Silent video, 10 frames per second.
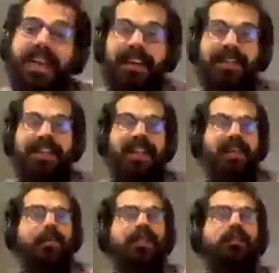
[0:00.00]
and
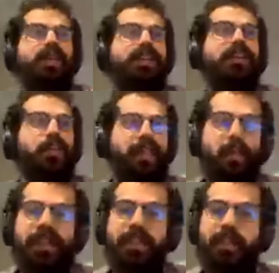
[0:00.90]
like once we're done with
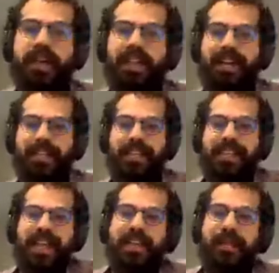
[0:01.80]
the one to twenty thousand
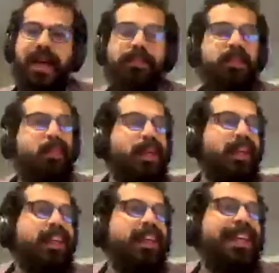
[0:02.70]
scale maps,
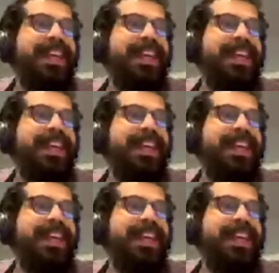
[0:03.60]
we're